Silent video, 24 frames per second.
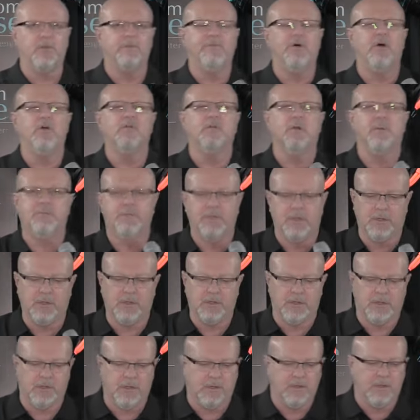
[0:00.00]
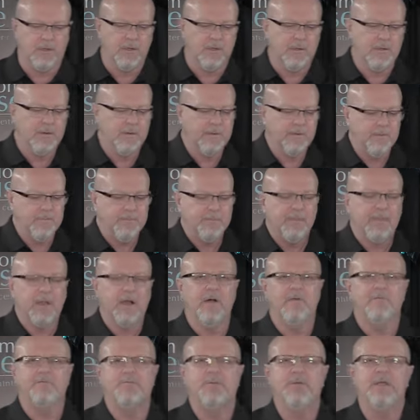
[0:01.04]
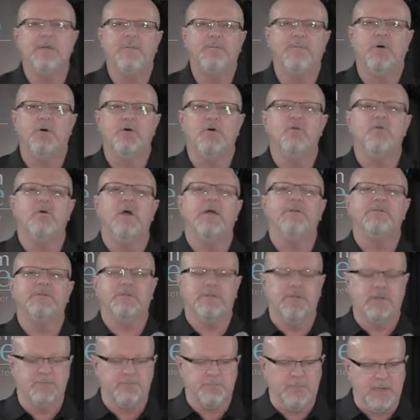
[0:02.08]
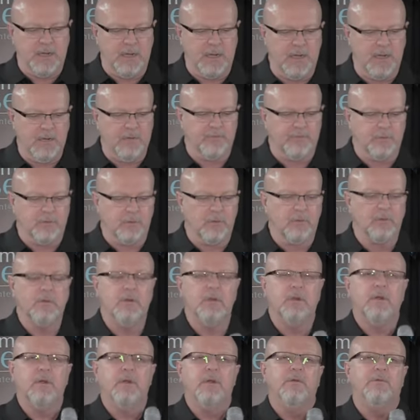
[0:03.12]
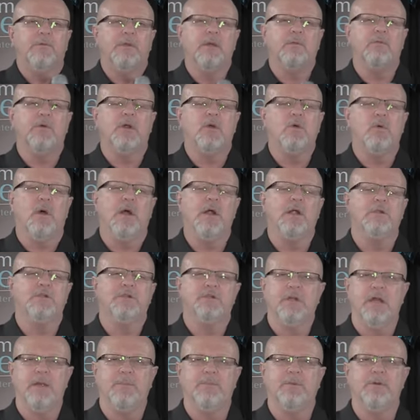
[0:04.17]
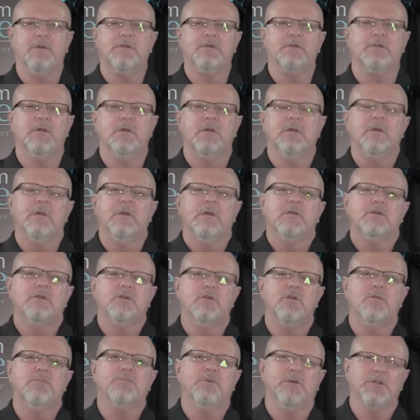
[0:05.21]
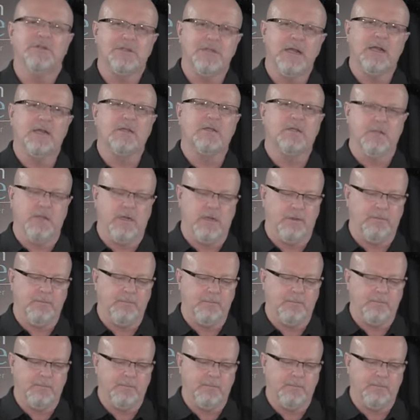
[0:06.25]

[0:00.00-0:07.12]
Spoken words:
the vulnerability of people who have sheep behavior. They require shepherds to protect them.